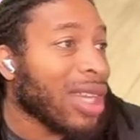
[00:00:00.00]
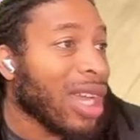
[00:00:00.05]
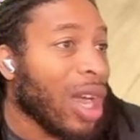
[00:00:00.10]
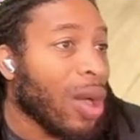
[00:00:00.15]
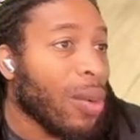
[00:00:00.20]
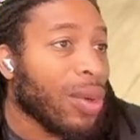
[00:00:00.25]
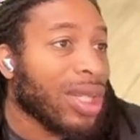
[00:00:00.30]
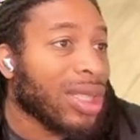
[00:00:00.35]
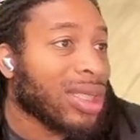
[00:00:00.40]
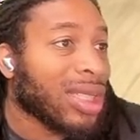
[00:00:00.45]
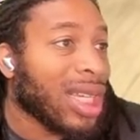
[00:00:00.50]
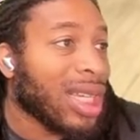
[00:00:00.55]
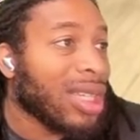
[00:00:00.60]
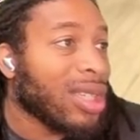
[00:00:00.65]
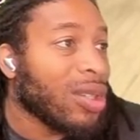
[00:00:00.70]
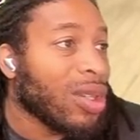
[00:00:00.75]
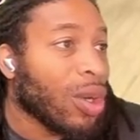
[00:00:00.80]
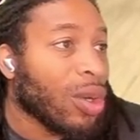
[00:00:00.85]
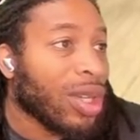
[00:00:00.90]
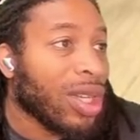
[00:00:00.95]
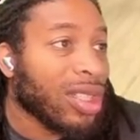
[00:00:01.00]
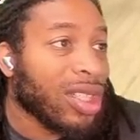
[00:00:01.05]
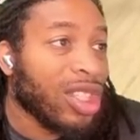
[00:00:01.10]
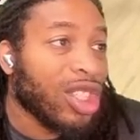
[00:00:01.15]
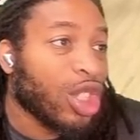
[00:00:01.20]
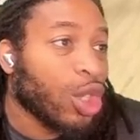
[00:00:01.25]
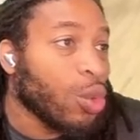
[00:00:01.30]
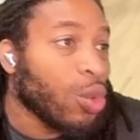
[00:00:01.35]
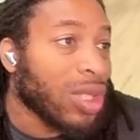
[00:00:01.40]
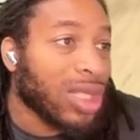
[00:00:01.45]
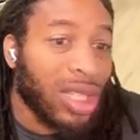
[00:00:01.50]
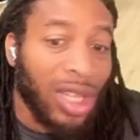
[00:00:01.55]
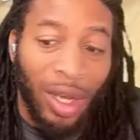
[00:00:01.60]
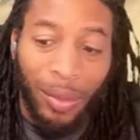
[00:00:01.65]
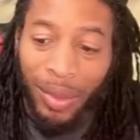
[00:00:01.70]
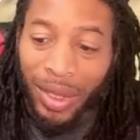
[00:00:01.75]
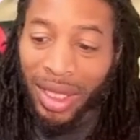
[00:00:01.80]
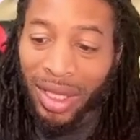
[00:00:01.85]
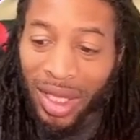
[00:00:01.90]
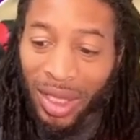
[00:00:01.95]
Y'all want to say, you know, because of the shooting
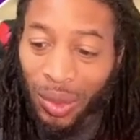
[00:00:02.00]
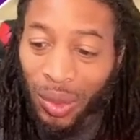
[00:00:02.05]
slump, it is